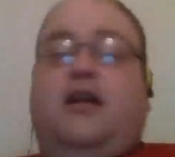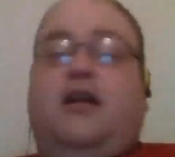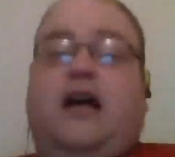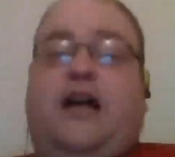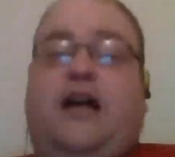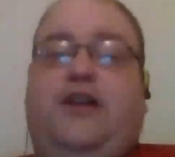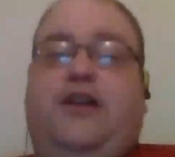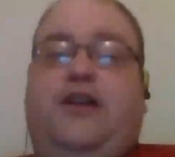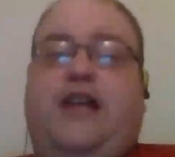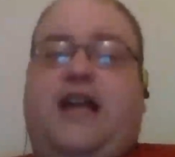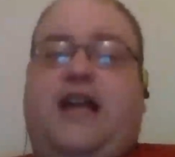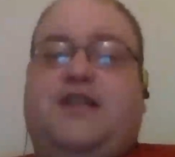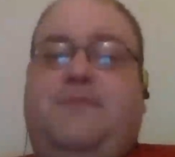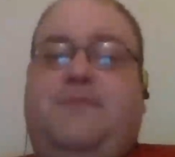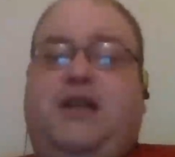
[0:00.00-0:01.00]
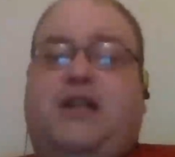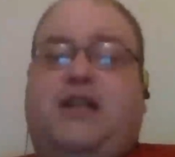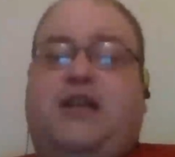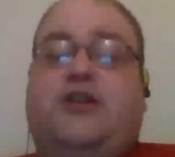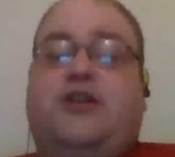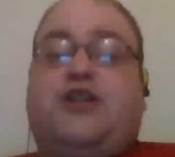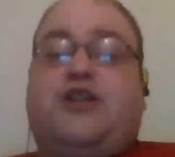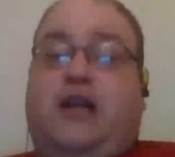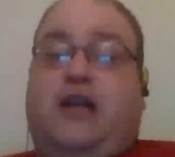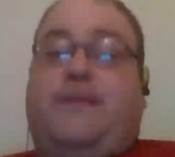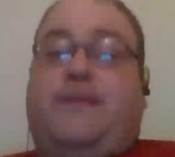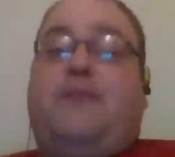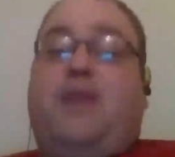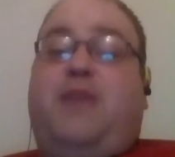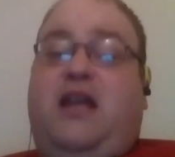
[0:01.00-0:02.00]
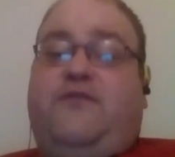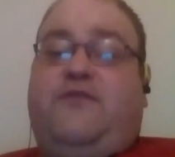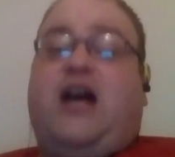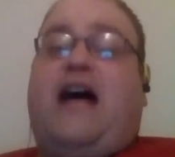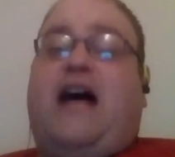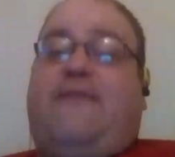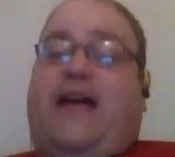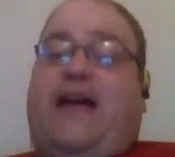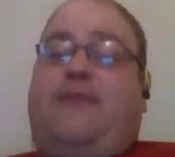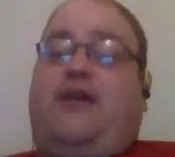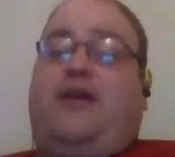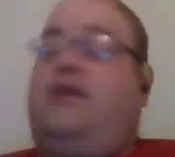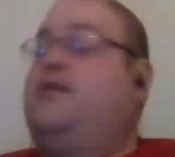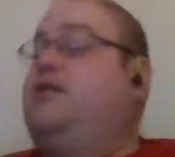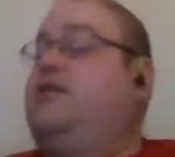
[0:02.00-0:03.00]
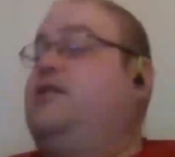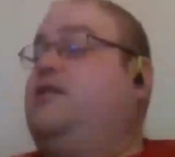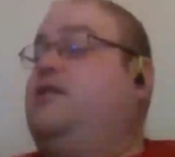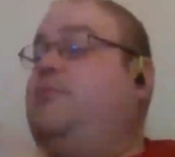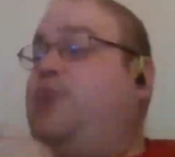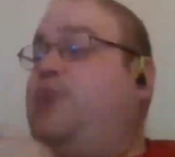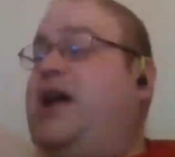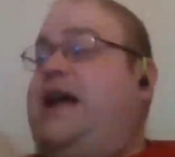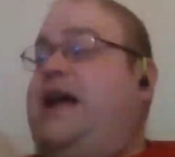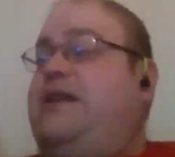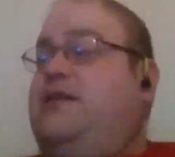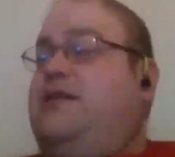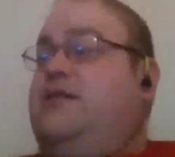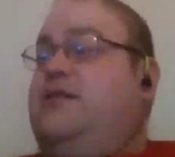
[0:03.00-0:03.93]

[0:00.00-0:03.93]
I know you guys in Big Ten country are going to be peeved off at me, but